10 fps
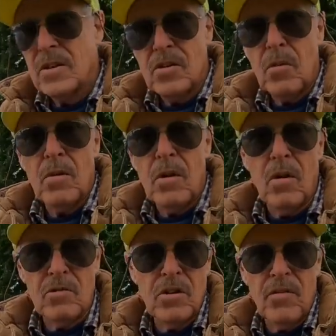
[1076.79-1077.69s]
So
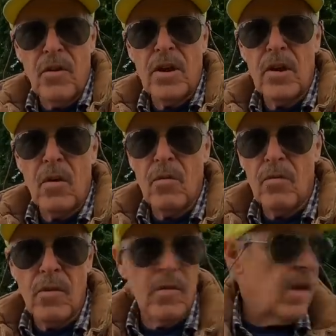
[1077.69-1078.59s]
I'll see if I can get it
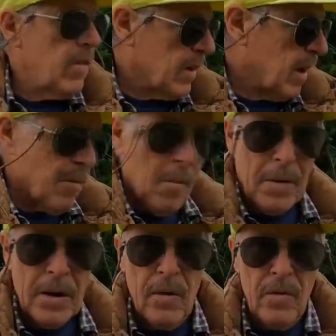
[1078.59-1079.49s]
on the other camera. I
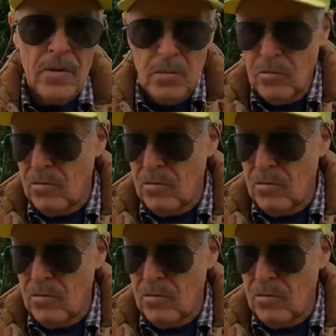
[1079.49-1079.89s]
won't get it on this one,